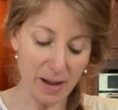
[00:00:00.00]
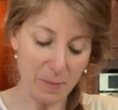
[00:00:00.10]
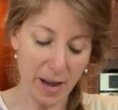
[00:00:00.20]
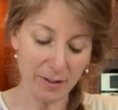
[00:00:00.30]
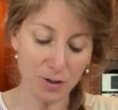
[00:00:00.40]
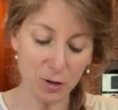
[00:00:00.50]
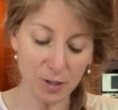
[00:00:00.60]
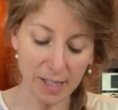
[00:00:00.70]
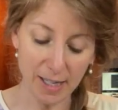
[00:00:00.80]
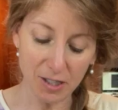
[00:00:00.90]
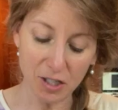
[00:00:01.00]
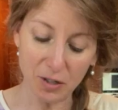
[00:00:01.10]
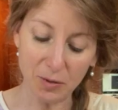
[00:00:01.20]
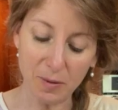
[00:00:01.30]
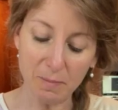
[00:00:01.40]
I've used it
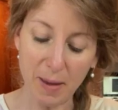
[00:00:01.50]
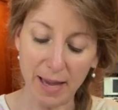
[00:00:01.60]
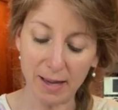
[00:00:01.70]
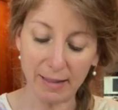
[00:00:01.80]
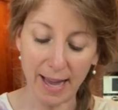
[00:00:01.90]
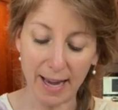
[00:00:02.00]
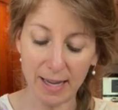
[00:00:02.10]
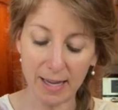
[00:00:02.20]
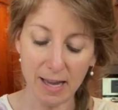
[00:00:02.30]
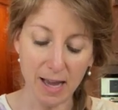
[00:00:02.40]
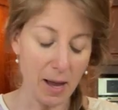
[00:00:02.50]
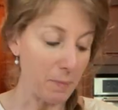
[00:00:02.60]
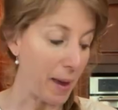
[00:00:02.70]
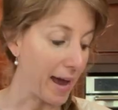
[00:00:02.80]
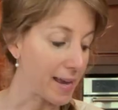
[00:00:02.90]
to make like
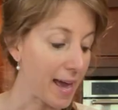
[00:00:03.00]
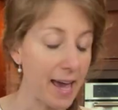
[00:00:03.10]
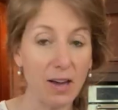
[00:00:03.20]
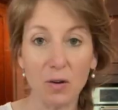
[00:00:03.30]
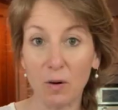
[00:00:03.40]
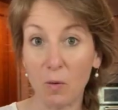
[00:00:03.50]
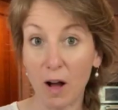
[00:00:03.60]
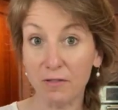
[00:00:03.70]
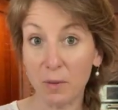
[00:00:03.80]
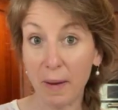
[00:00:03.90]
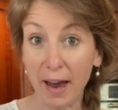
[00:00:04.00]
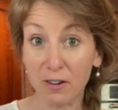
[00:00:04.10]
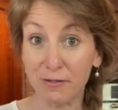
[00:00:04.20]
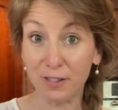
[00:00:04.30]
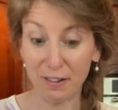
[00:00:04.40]
pancake or waffle batter
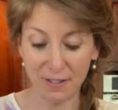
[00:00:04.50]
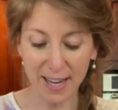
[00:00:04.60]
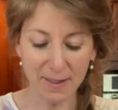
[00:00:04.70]
fluffy.